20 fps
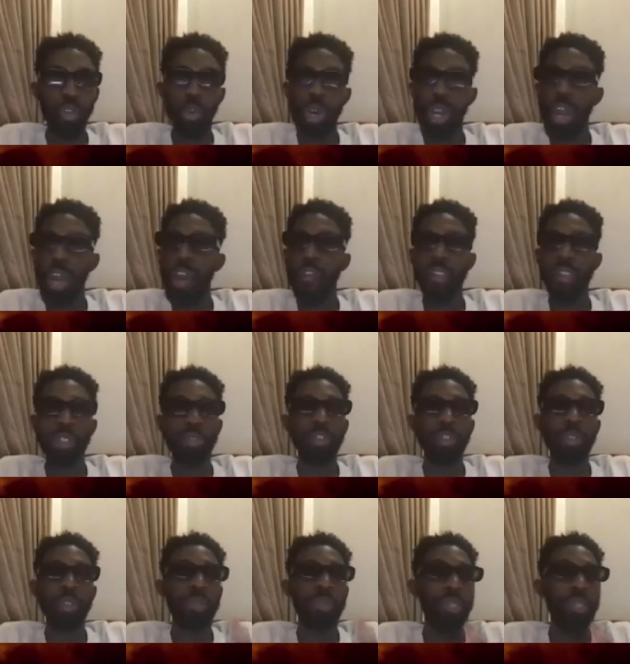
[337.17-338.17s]
and how everything's
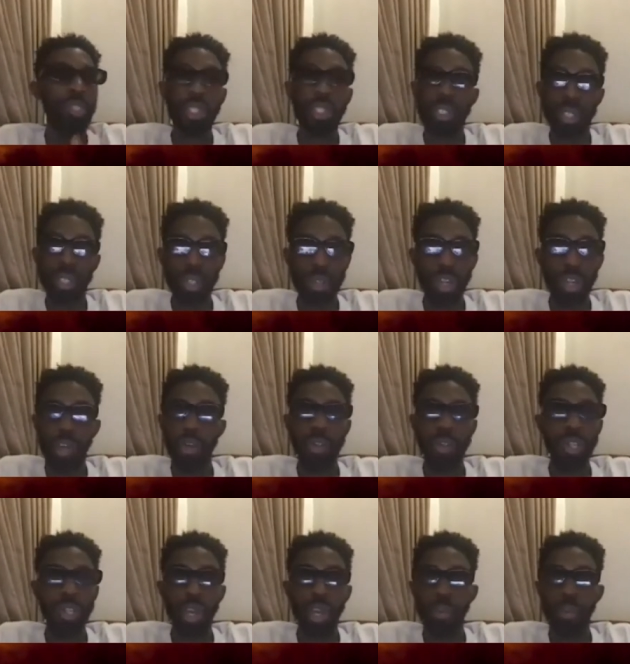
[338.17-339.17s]
going to be digital and all
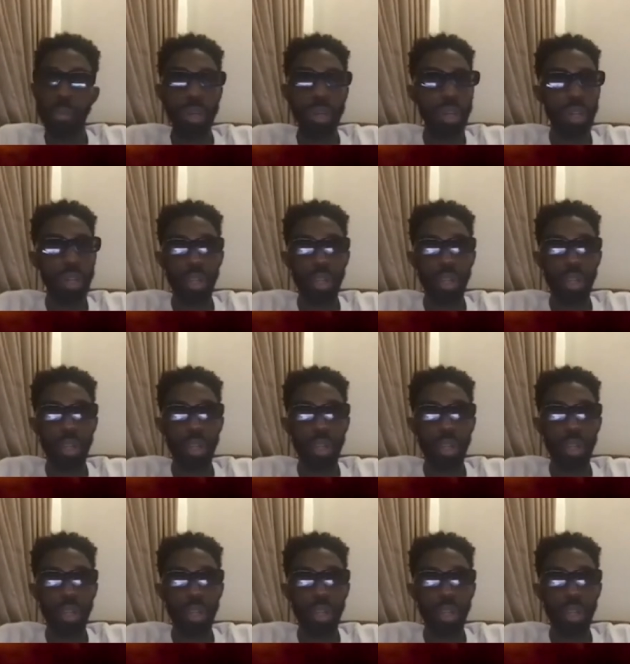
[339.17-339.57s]
that, bro.